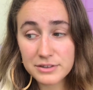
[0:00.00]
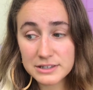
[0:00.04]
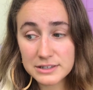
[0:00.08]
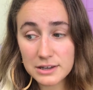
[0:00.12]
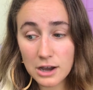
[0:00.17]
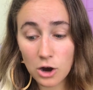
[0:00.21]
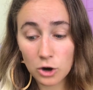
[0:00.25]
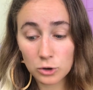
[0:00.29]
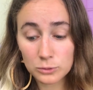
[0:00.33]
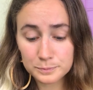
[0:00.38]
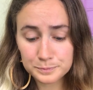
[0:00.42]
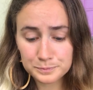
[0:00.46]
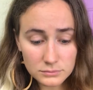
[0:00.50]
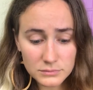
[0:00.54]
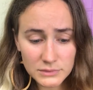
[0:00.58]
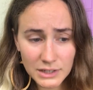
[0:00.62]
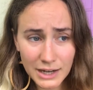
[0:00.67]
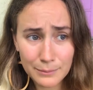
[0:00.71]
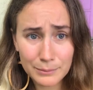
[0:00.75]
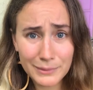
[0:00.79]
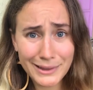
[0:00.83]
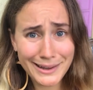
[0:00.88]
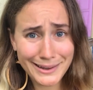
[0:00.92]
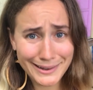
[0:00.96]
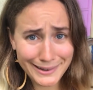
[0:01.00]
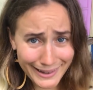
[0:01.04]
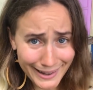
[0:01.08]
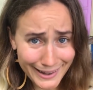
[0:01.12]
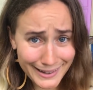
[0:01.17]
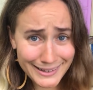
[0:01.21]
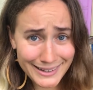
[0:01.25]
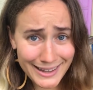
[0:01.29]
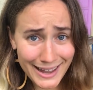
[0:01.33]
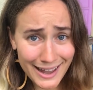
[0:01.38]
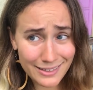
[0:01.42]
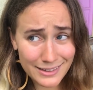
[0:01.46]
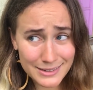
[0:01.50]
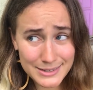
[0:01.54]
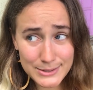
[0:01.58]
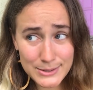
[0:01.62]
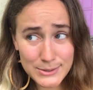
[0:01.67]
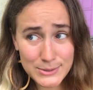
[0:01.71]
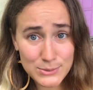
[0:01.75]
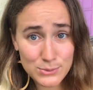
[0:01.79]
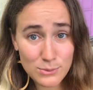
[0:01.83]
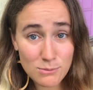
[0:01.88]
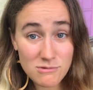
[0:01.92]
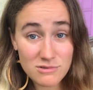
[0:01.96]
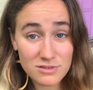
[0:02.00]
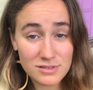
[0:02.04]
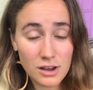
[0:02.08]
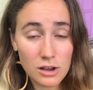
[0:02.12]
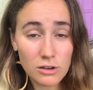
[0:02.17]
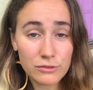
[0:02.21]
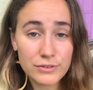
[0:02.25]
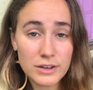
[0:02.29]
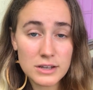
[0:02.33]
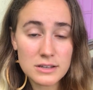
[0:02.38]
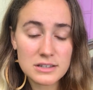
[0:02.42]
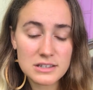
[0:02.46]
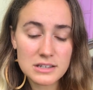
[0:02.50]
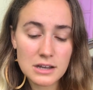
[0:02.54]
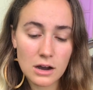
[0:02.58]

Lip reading: So I'm like, heck yeah, let's go swim with dolphins.